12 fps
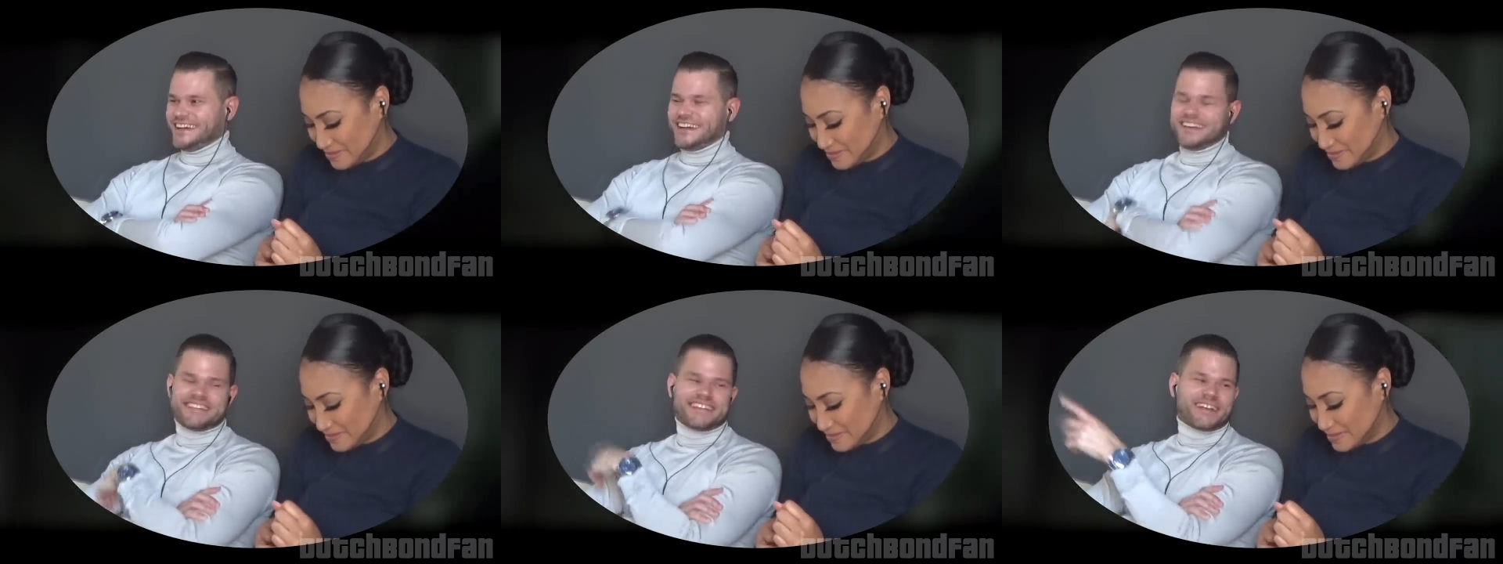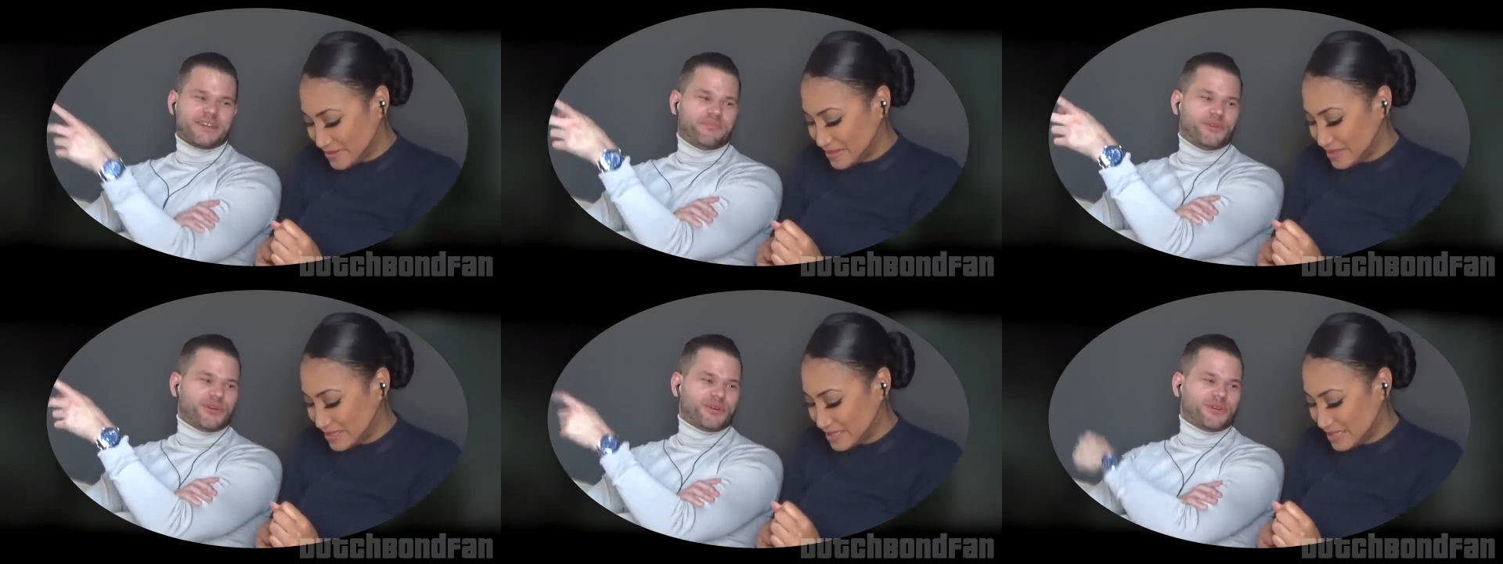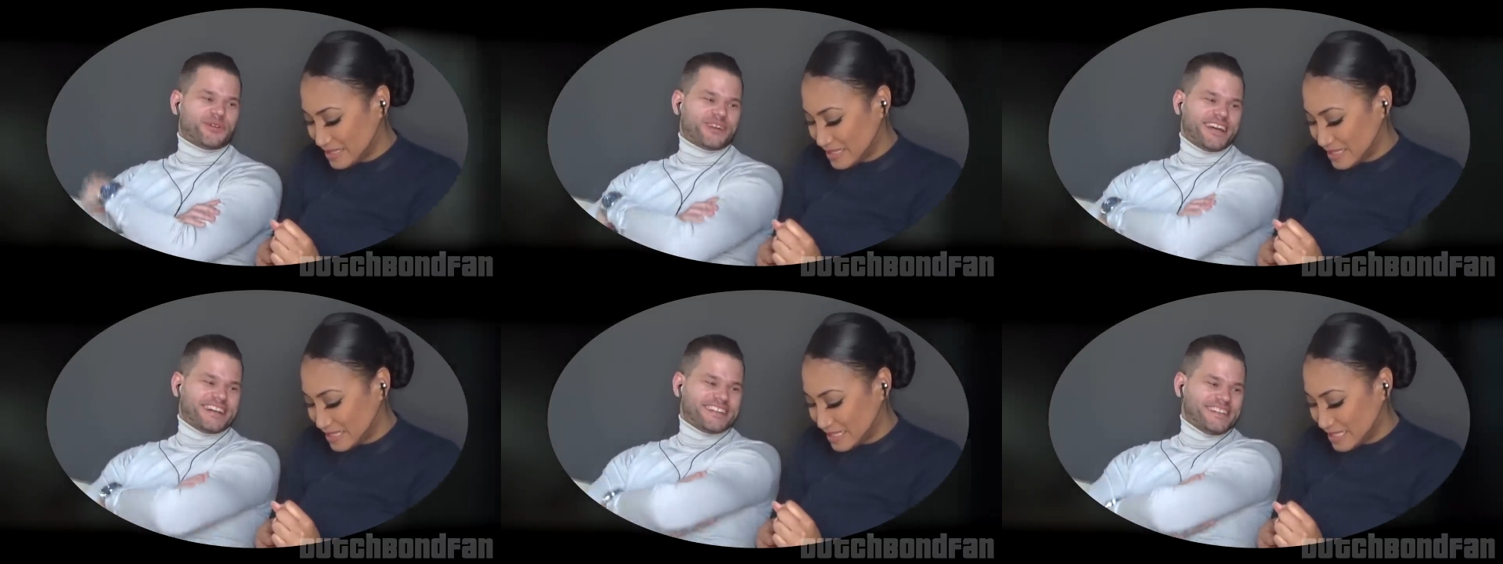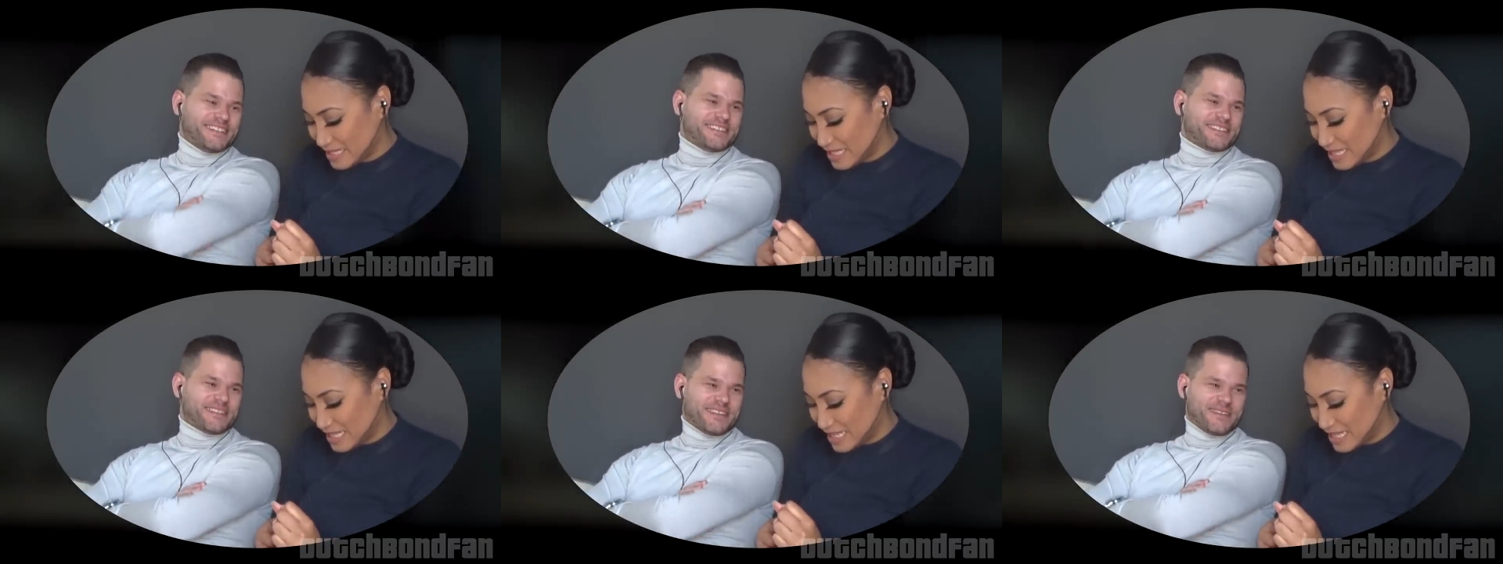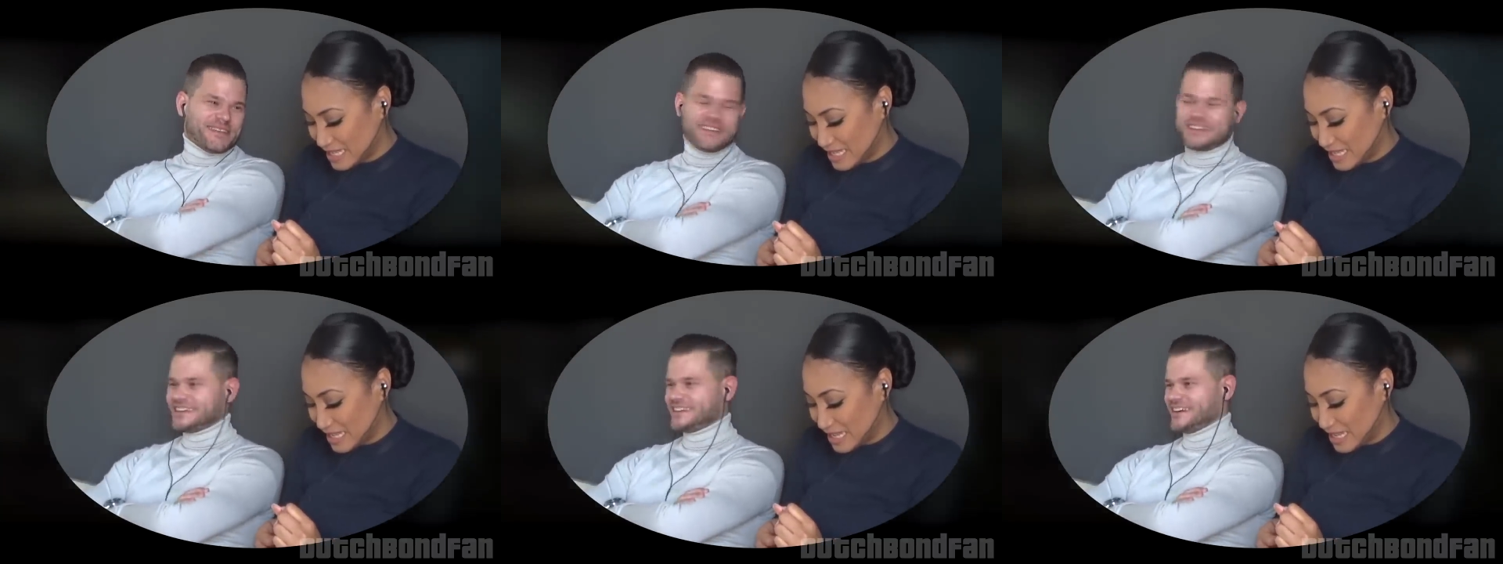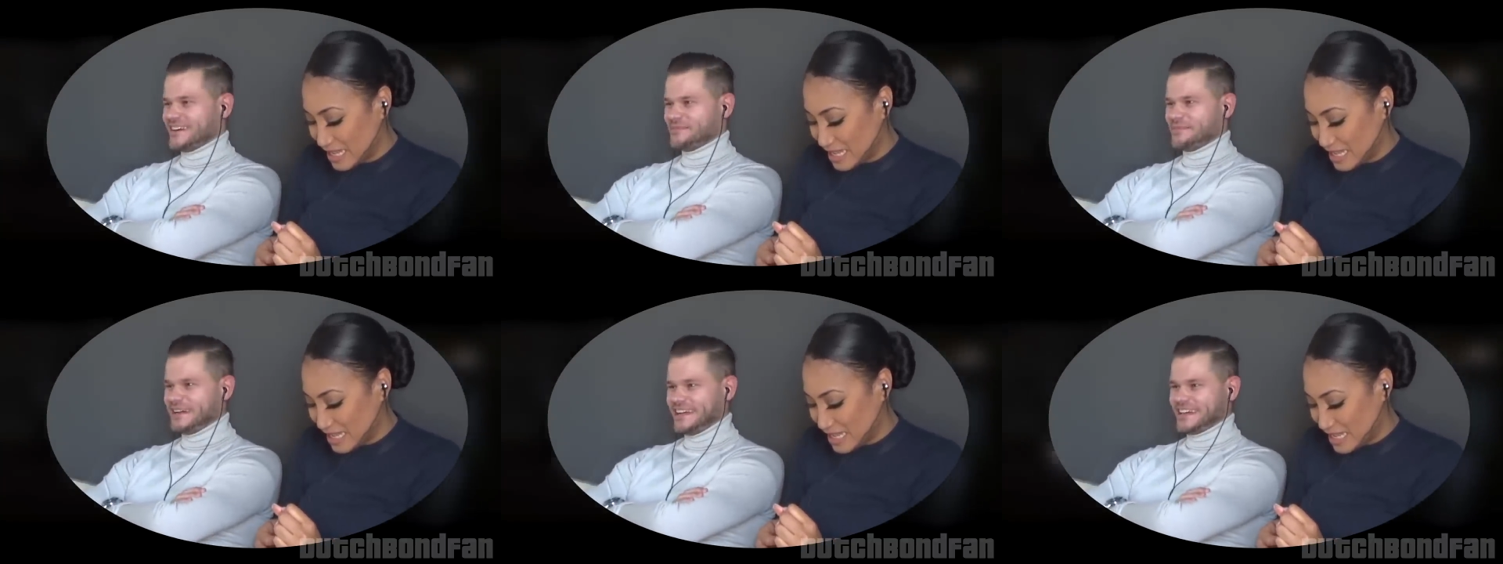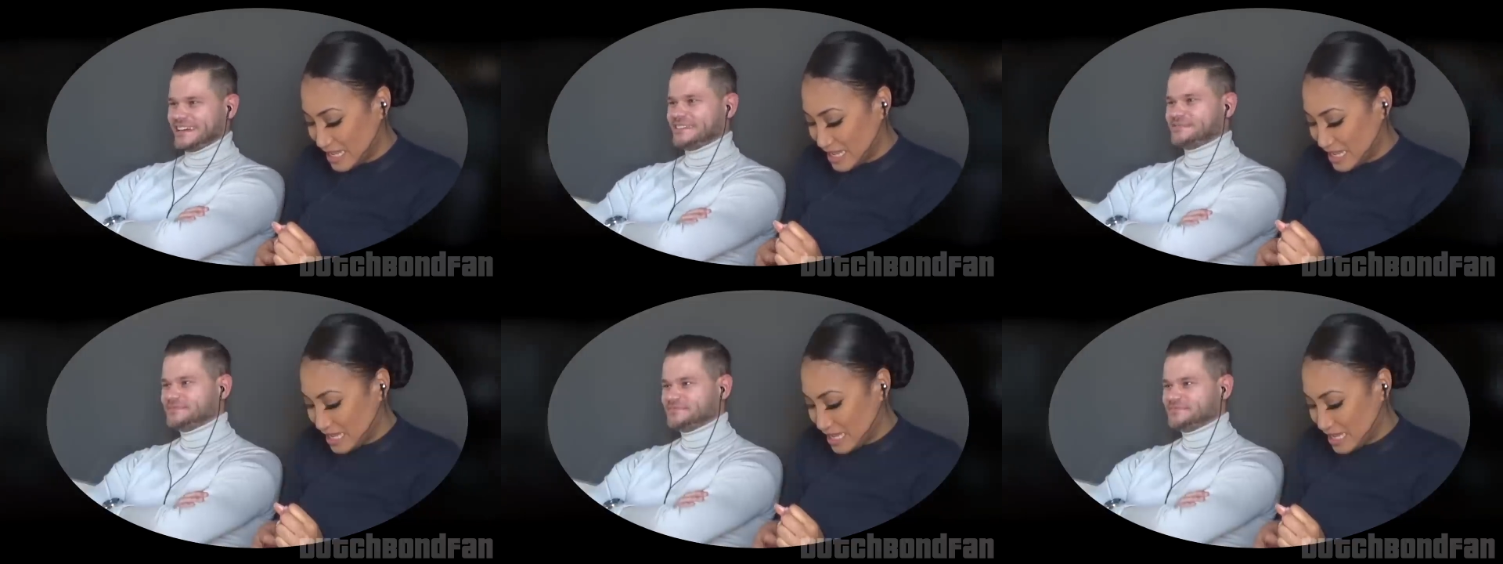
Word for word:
Speaker 1: Yeah, he's like a bureaucrat. He just yeah. got him back.